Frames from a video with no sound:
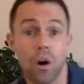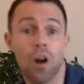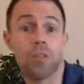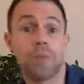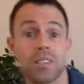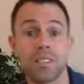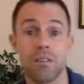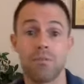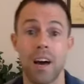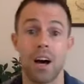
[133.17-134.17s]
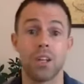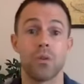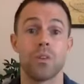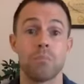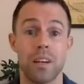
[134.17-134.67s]
all of my self value
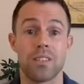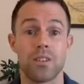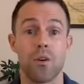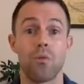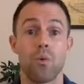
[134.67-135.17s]
and my self